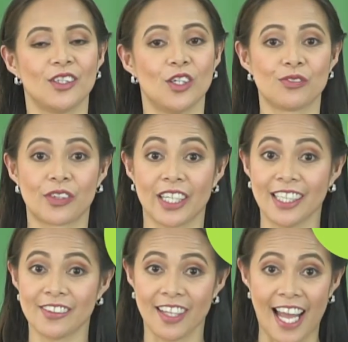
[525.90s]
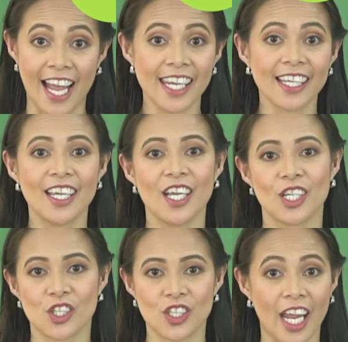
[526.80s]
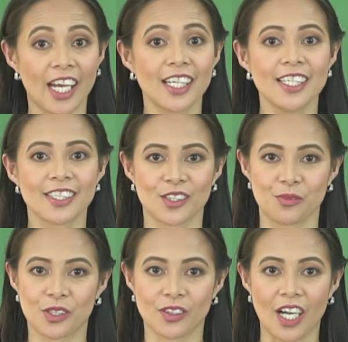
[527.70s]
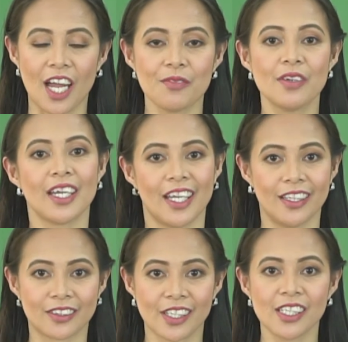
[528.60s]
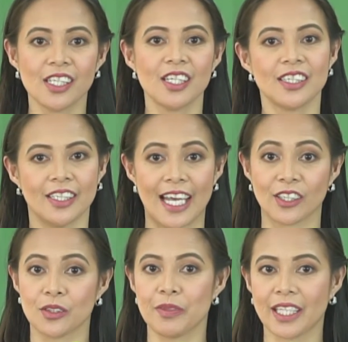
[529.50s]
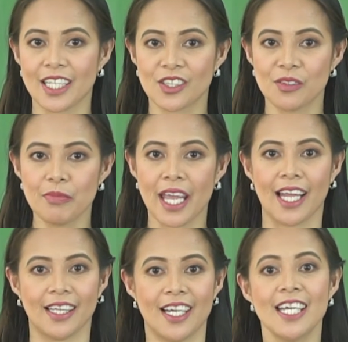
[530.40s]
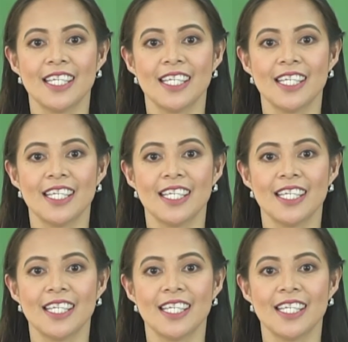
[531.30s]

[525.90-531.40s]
Don't forget to like, share, subscribe, and turn on the notification bell.